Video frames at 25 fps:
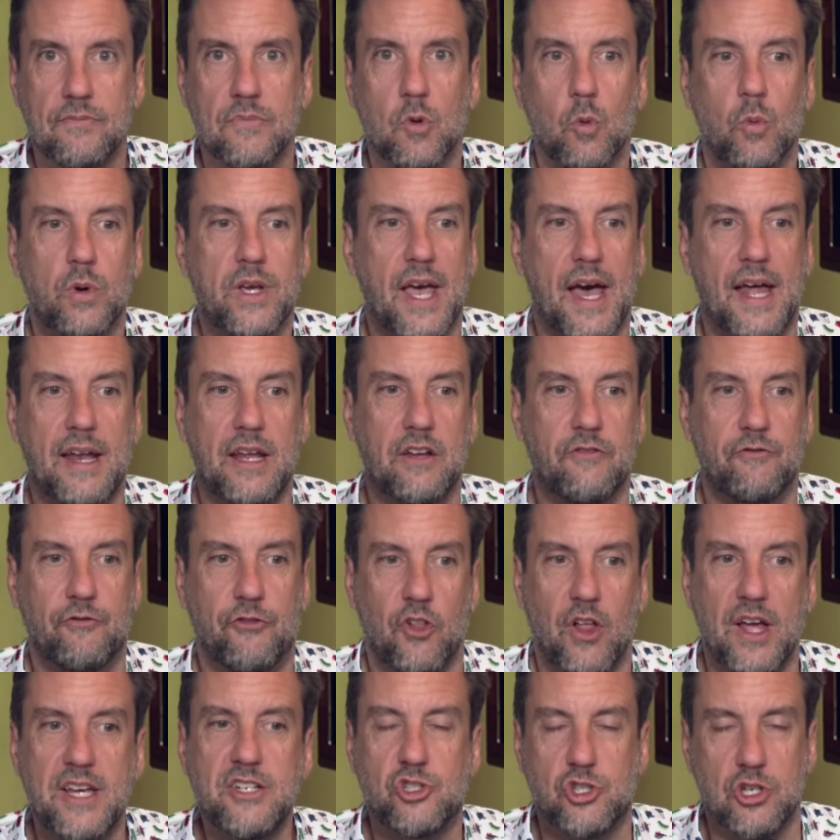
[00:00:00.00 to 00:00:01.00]
We got
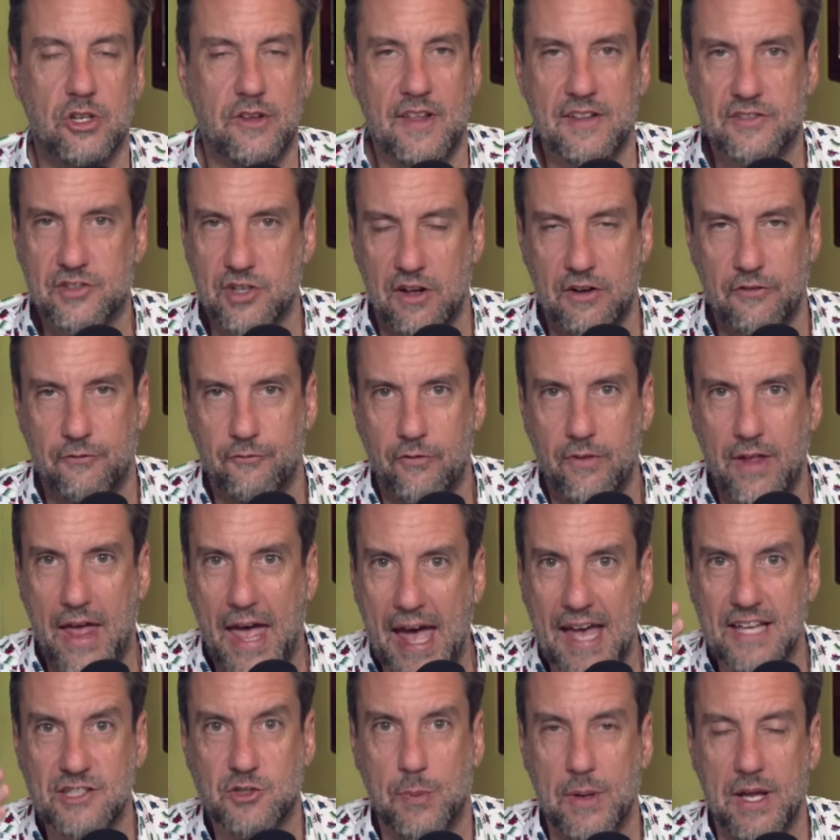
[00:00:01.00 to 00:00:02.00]
inflation that's a,
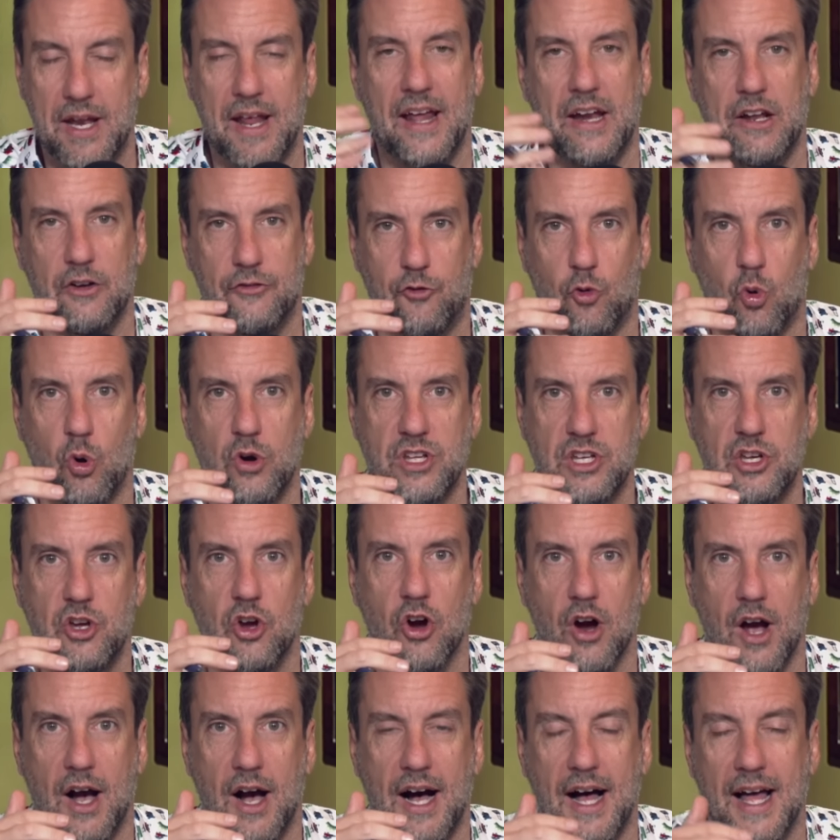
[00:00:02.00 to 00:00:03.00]
has been at a
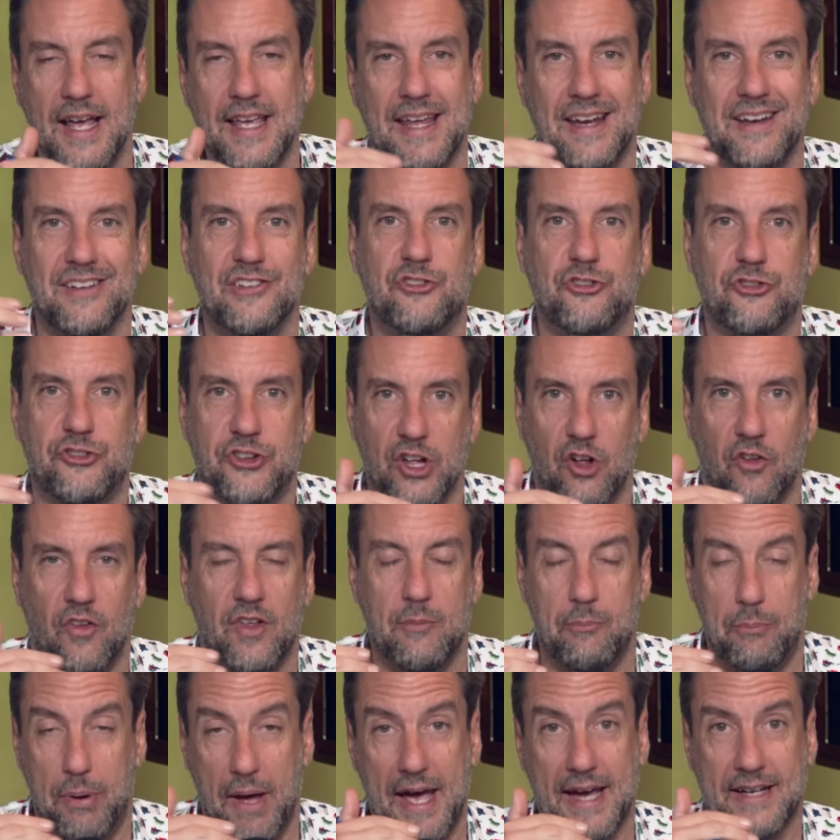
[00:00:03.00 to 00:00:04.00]
forty-year high and is still
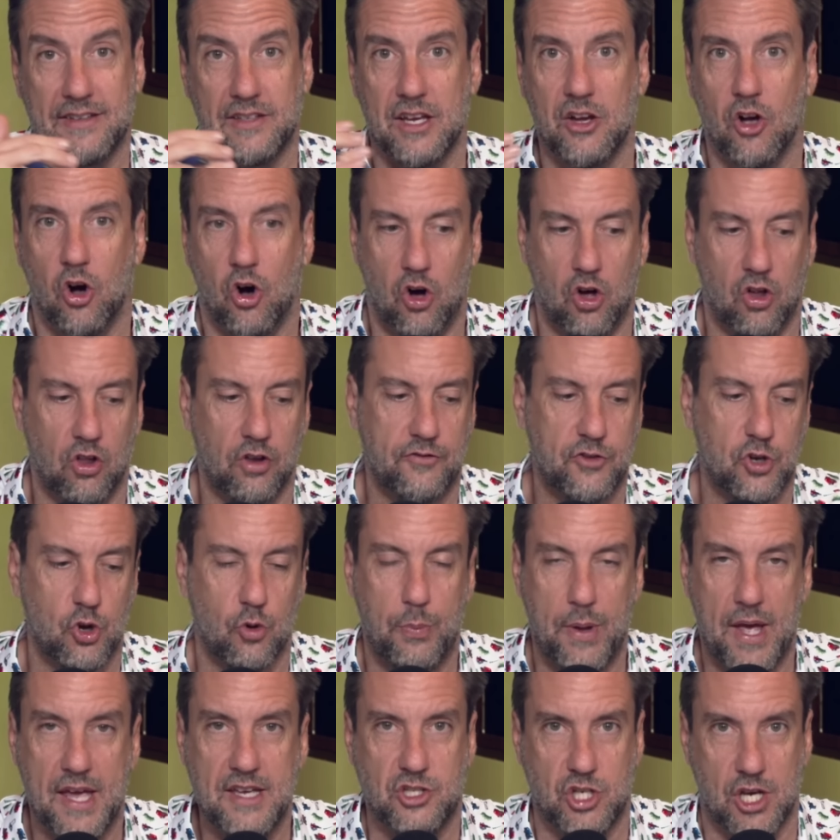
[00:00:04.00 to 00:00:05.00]
impacting all of your
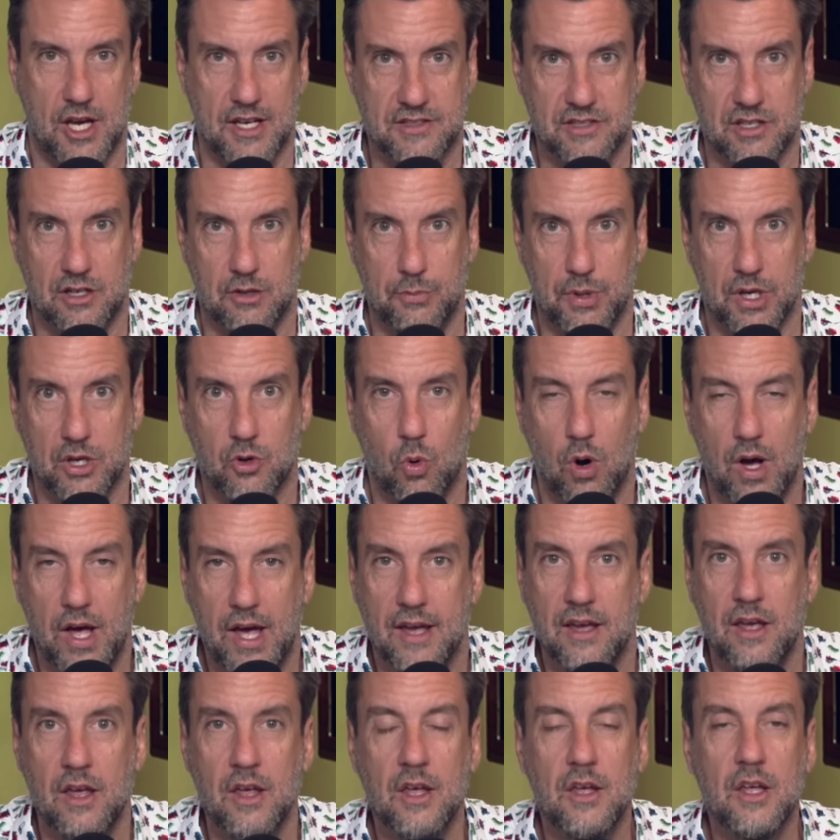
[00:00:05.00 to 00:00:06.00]
paychecks in a big
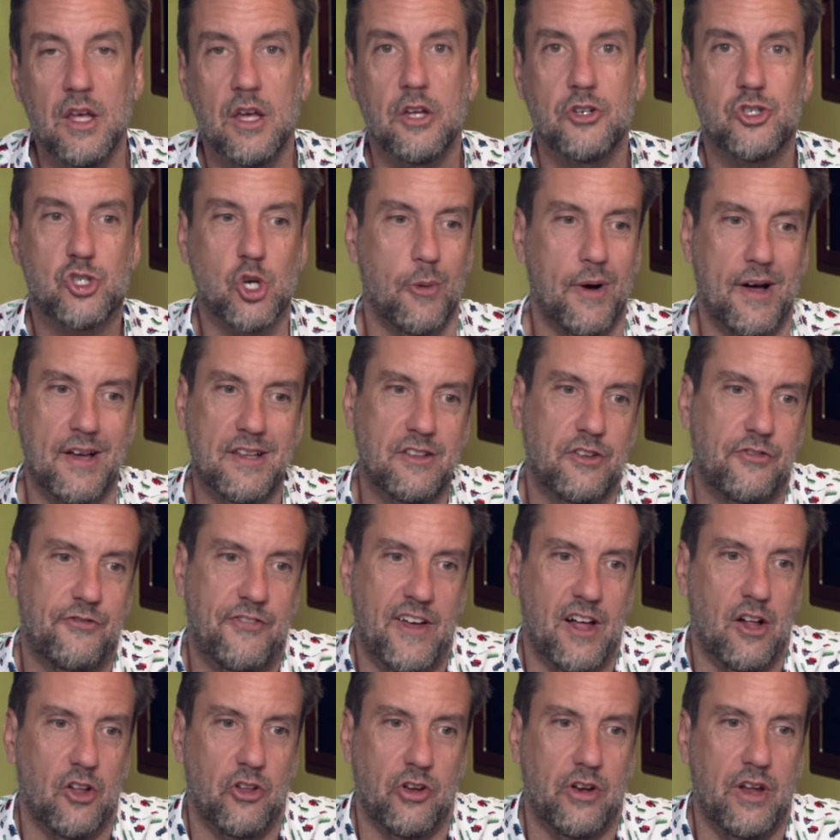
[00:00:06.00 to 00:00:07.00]
way. Joe Biden's
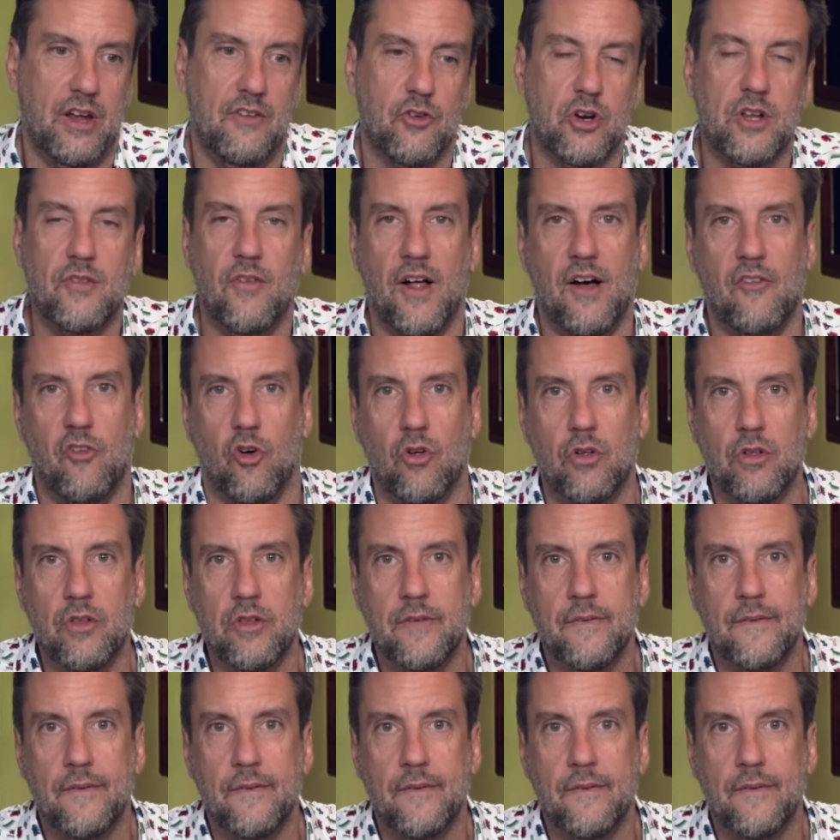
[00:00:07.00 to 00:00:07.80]
failed on every level.